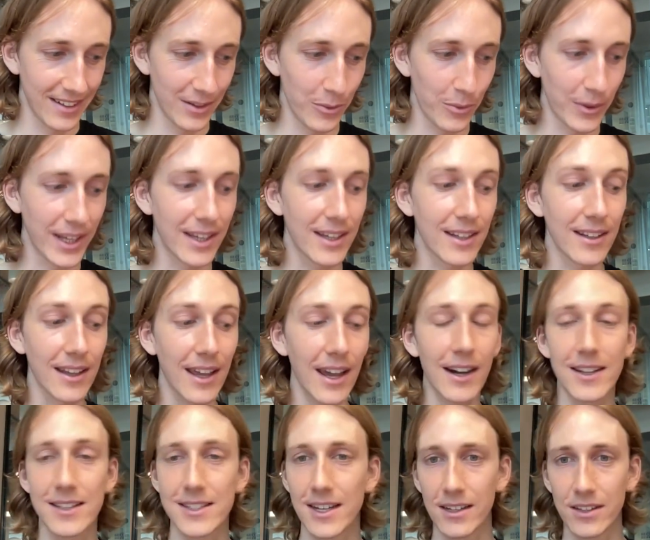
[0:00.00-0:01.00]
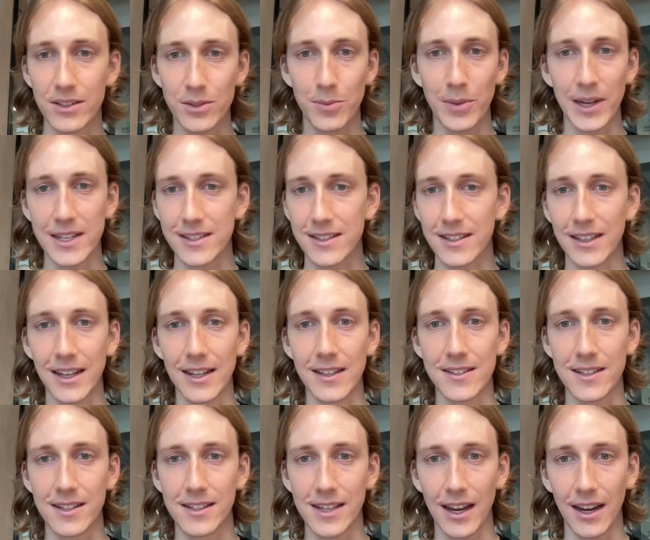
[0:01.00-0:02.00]
we can get it down to basically
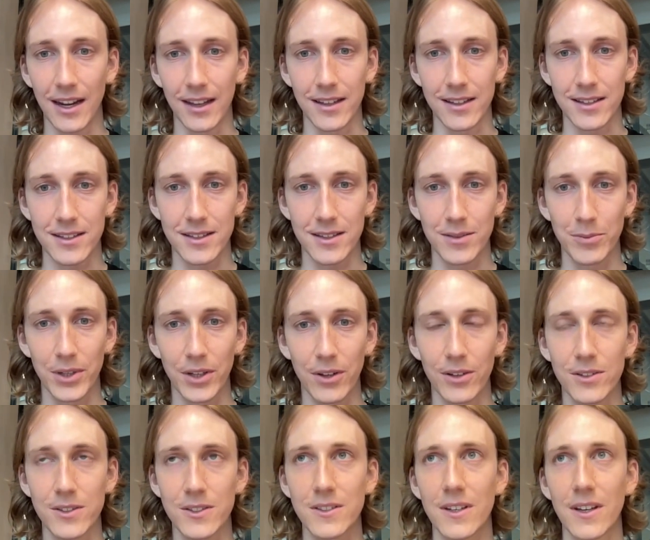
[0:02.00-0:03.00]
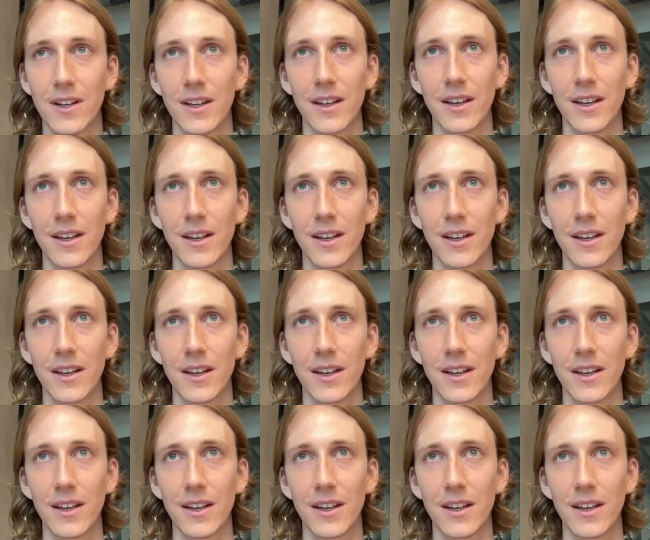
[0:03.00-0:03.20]
instantaneous, because